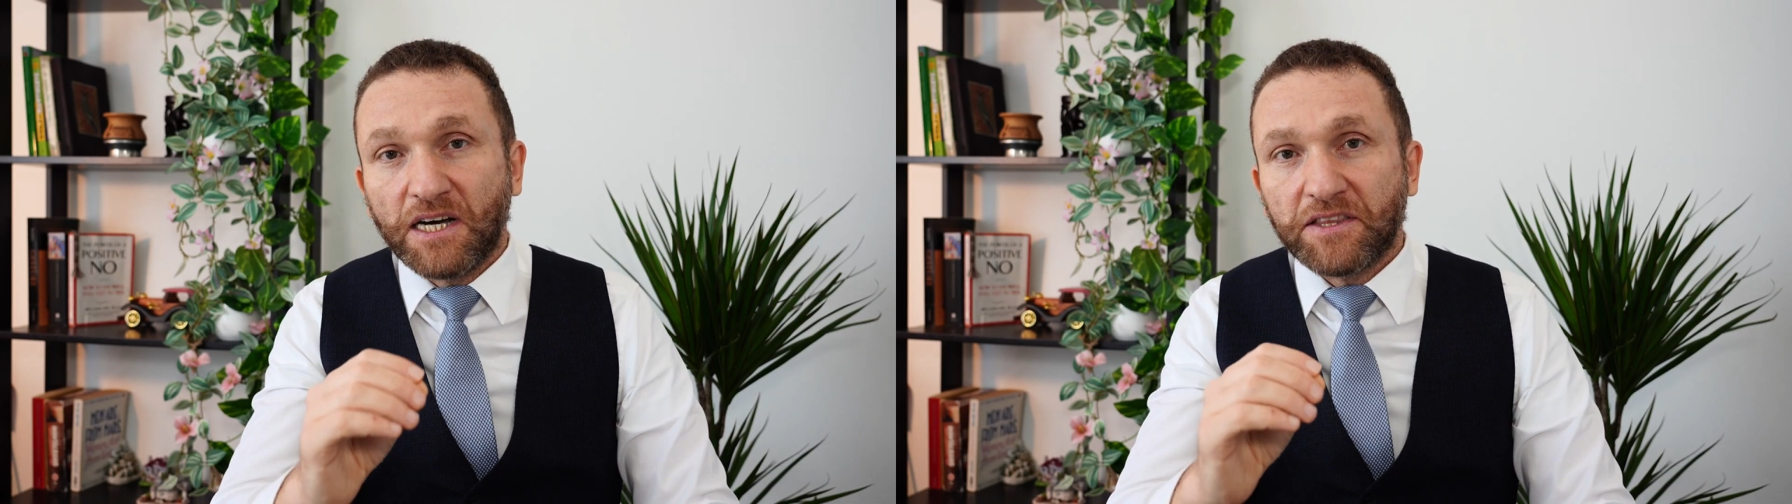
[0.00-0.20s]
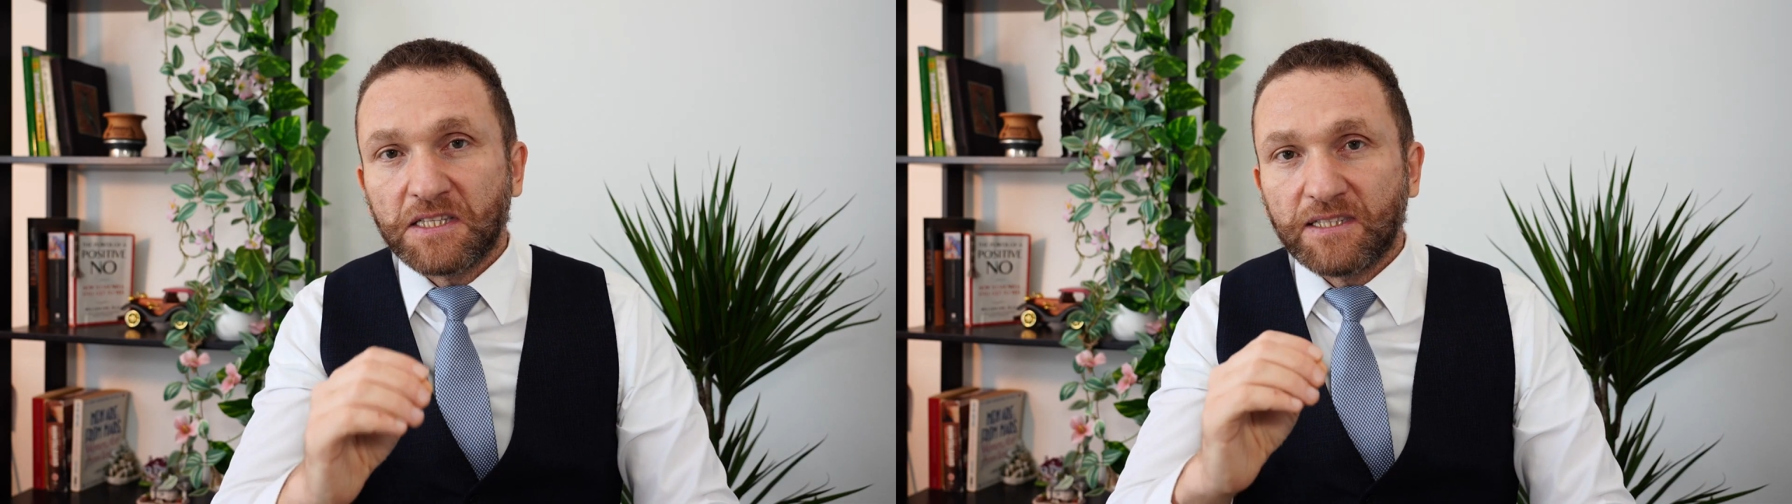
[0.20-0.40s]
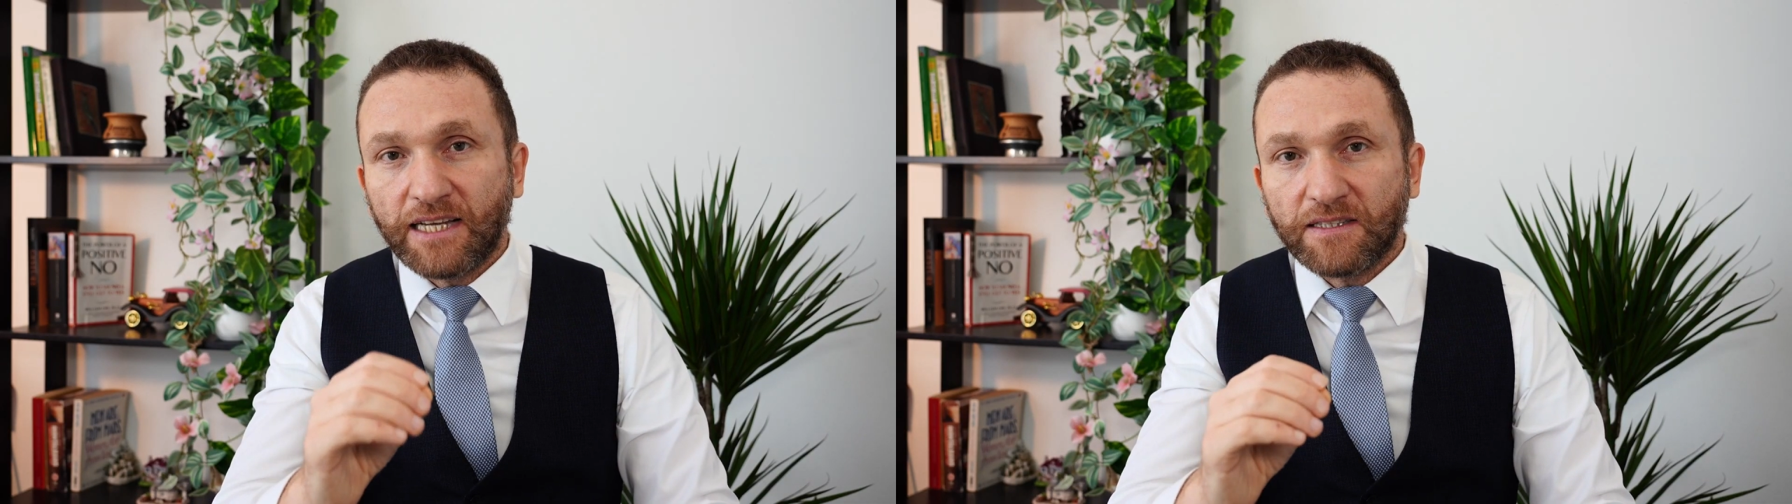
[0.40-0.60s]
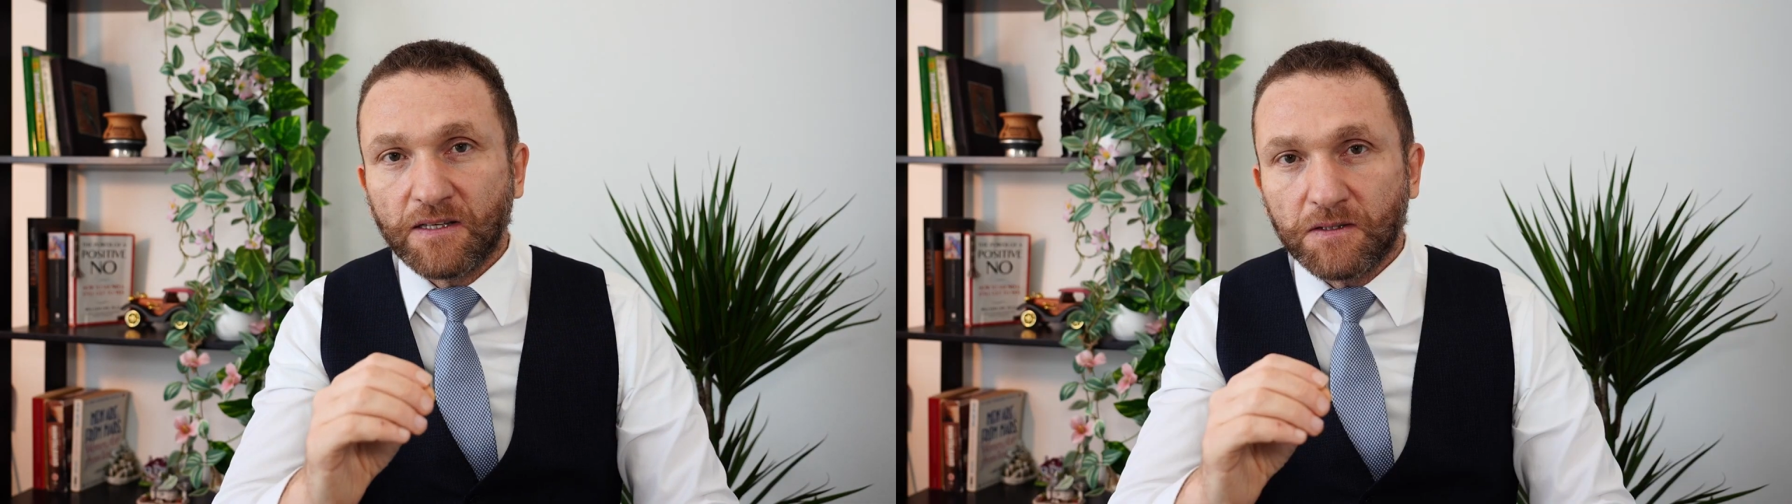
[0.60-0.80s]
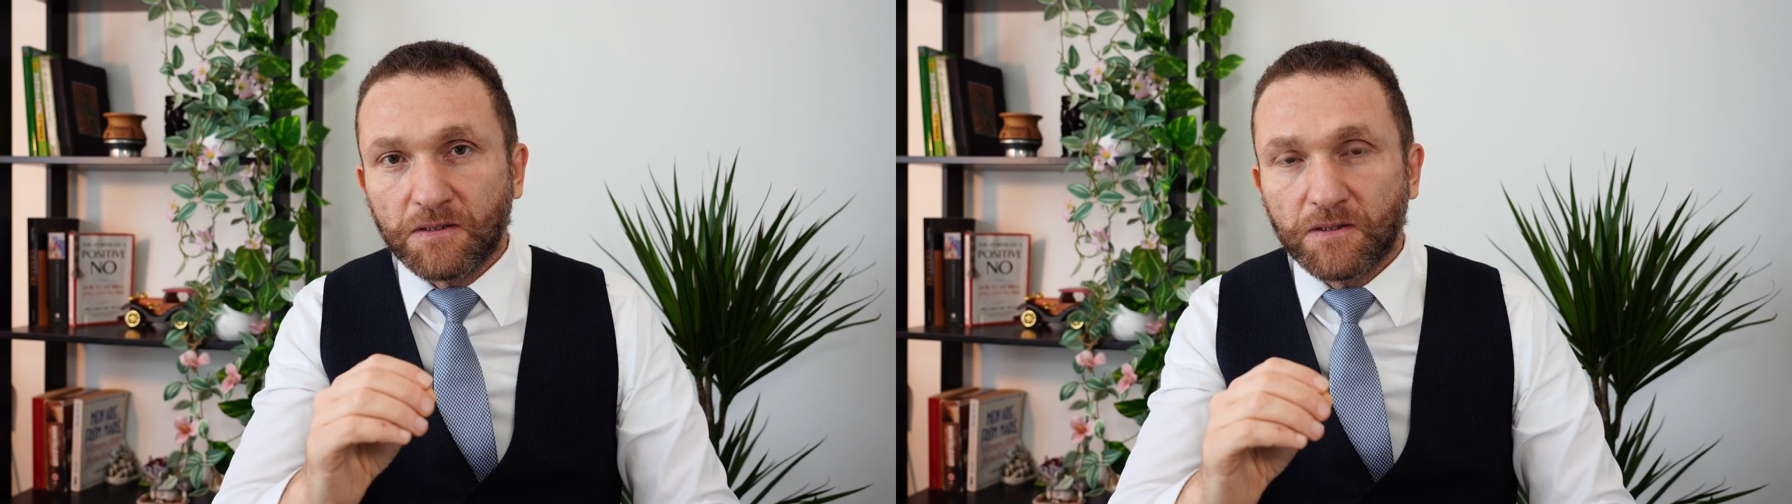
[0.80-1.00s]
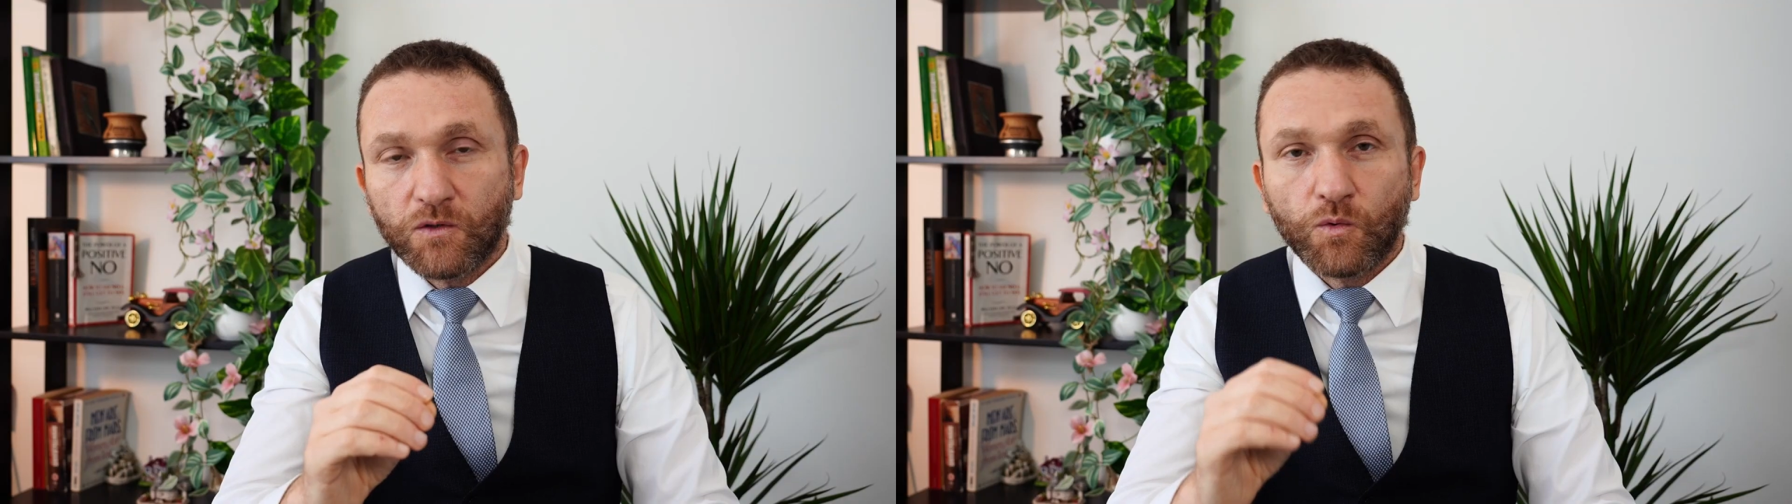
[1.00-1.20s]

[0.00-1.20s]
other sectors